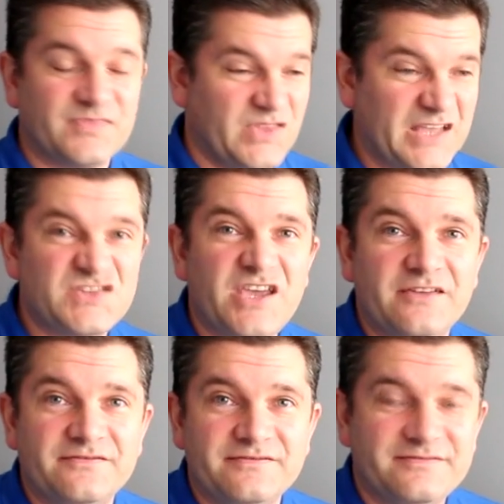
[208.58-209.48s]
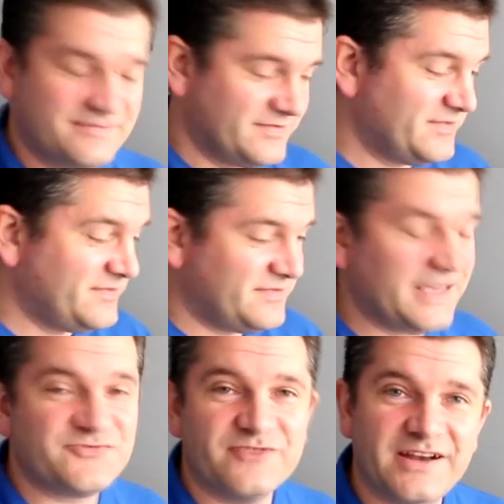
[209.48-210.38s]
That's it.
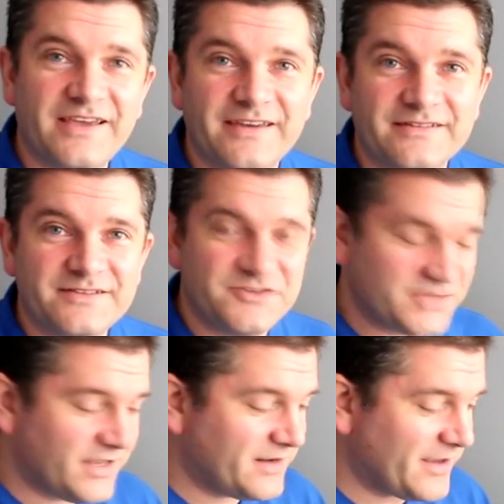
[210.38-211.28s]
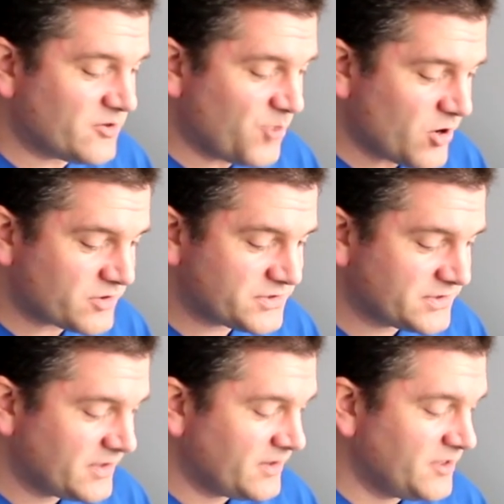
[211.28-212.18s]
That's really it. You take it out of the
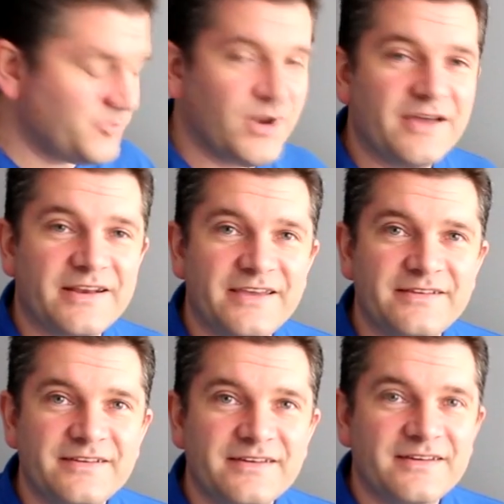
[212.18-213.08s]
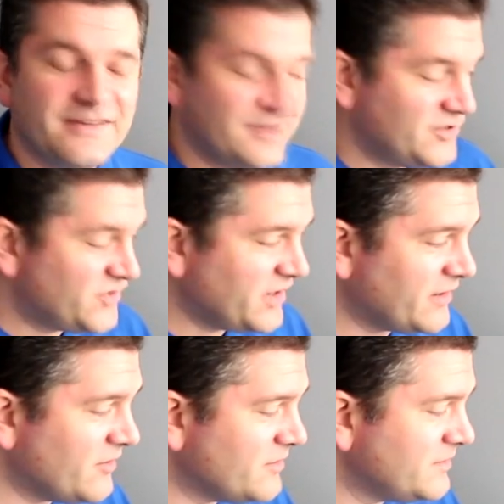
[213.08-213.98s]
box, you plug it in, you turn
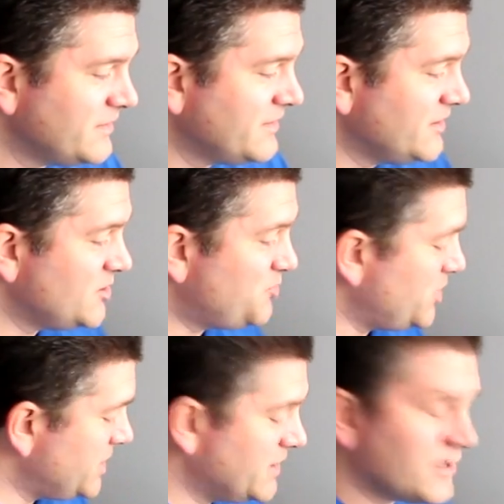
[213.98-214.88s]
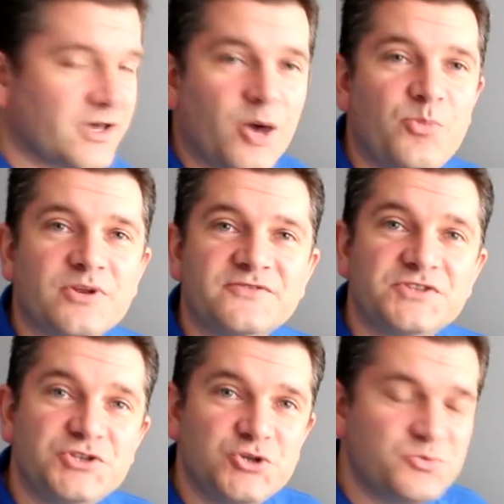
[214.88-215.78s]
it on, you put in a couple of
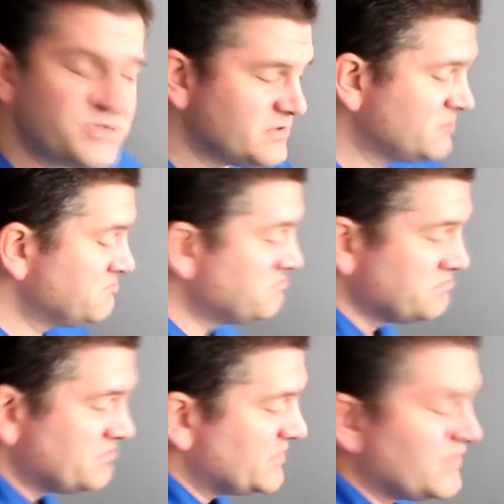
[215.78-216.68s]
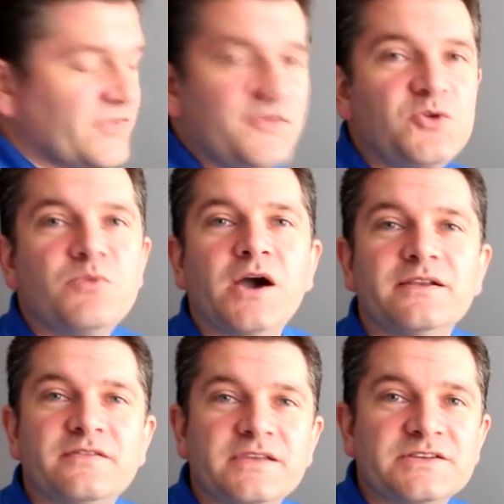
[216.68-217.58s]
tubes, a few
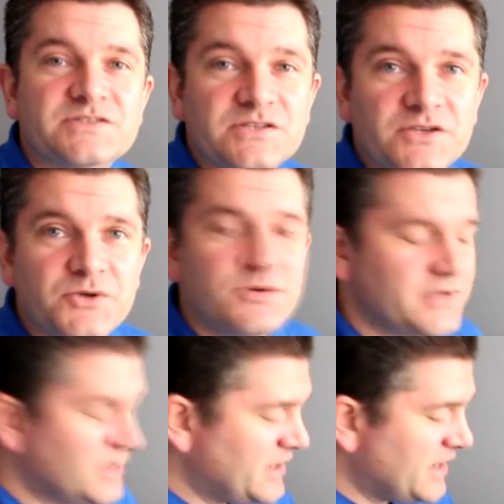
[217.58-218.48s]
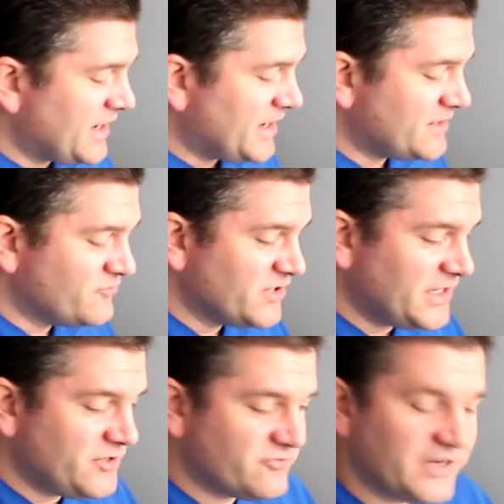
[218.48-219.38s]
minor things to do, and
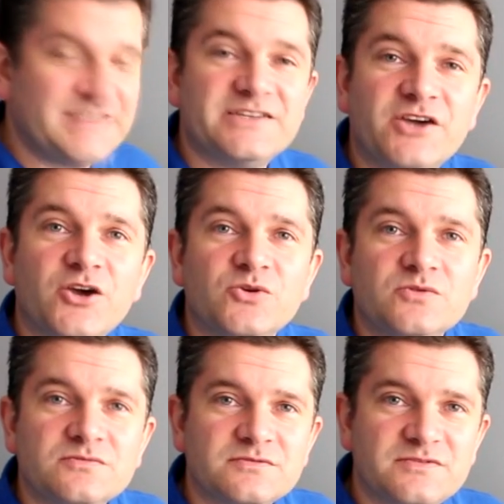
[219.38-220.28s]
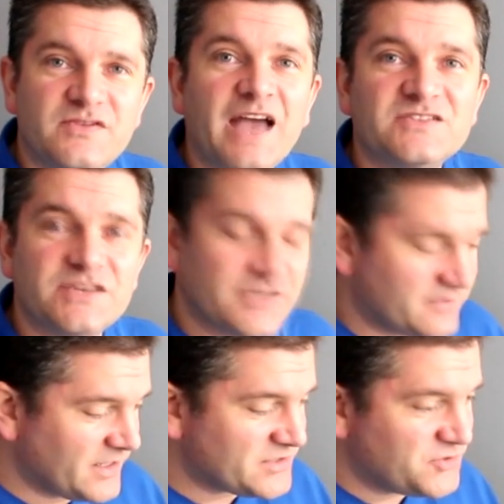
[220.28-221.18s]
really you're ready to go. That's it.
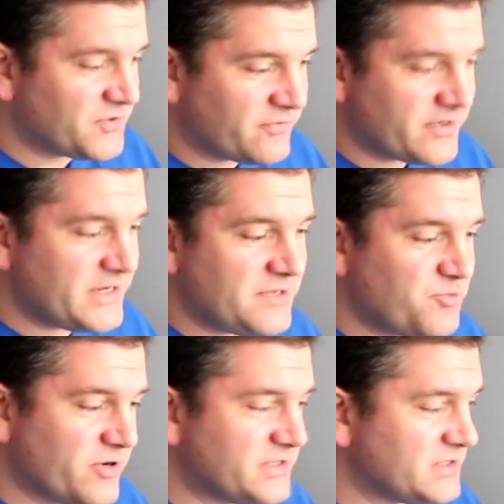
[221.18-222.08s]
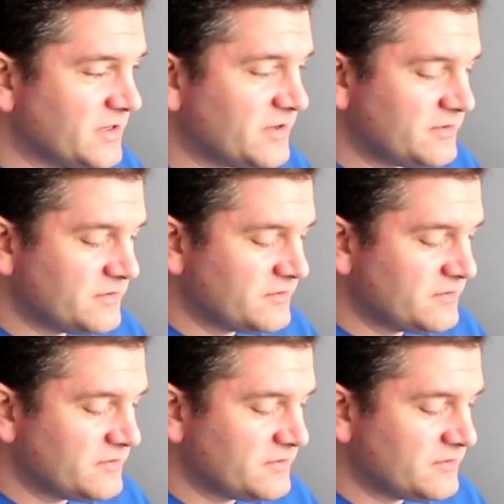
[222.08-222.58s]
That's your 3D printer